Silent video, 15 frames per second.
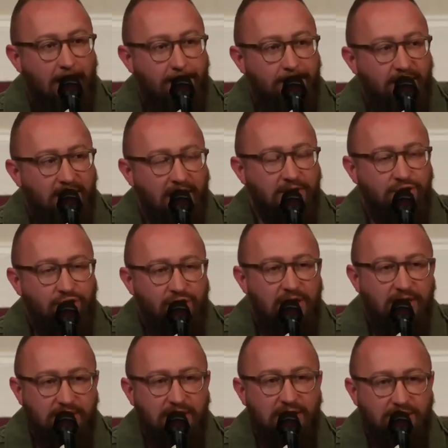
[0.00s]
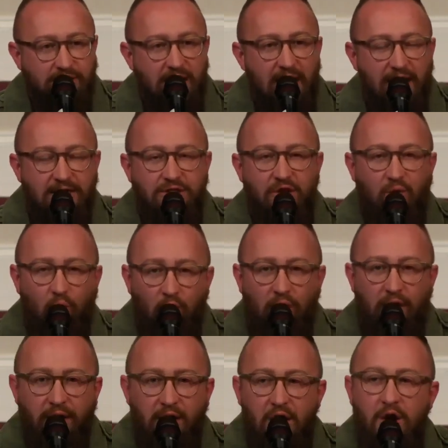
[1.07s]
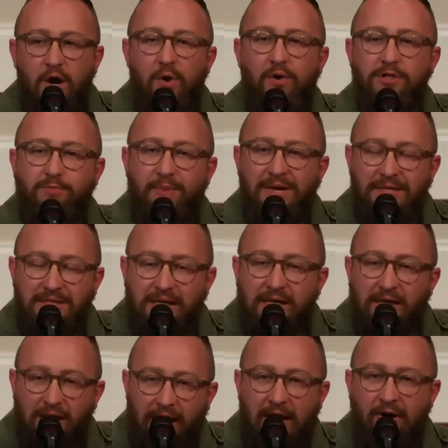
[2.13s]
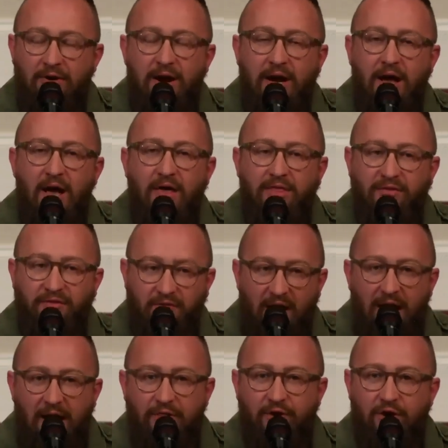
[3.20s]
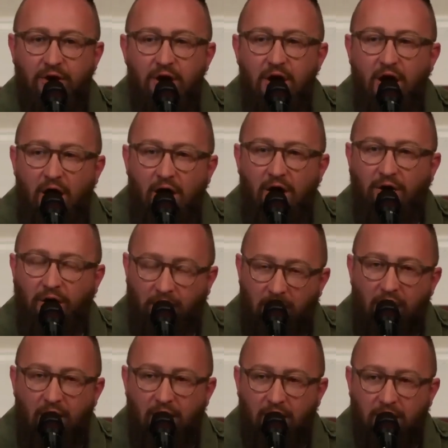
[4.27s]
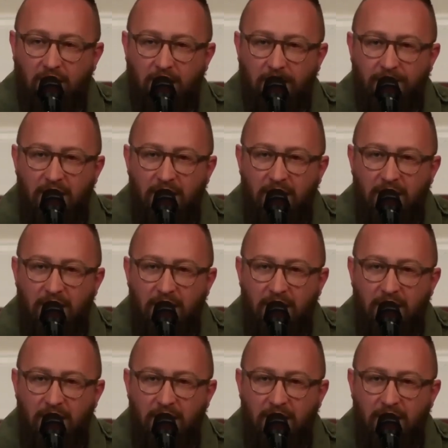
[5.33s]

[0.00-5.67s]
that Jesus is the one who has been declaring the Father all along.